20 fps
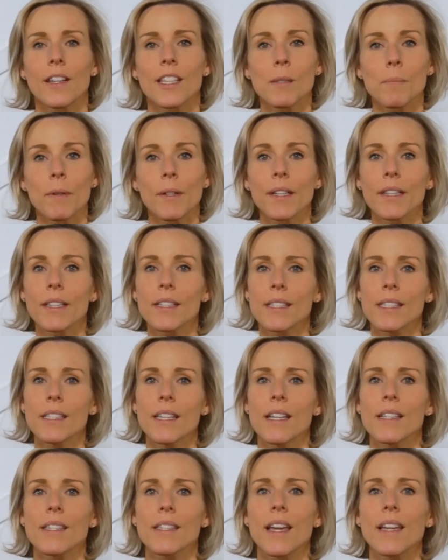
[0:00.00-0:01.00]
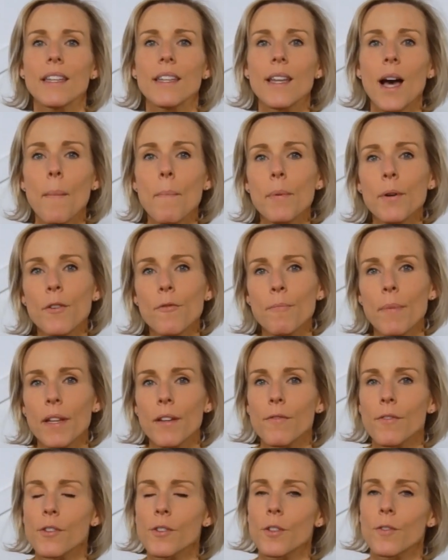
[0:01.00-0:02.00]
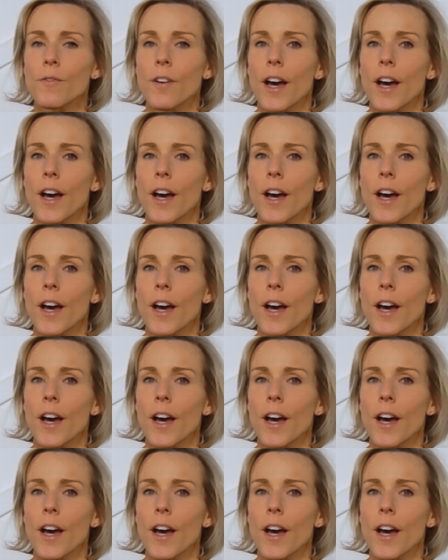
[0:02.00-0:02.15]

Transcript: Asparagus contains a number of beneficial